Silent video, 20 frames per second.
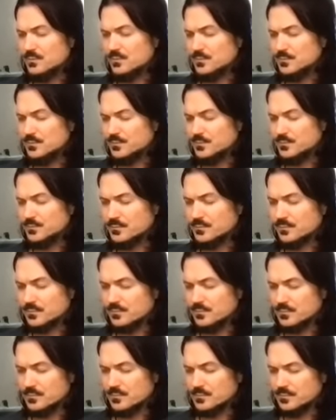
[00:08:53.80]

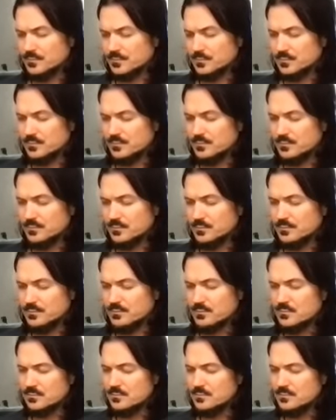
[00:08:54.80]

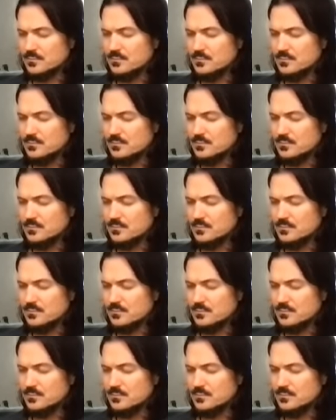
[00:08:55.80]
Nobody speaks.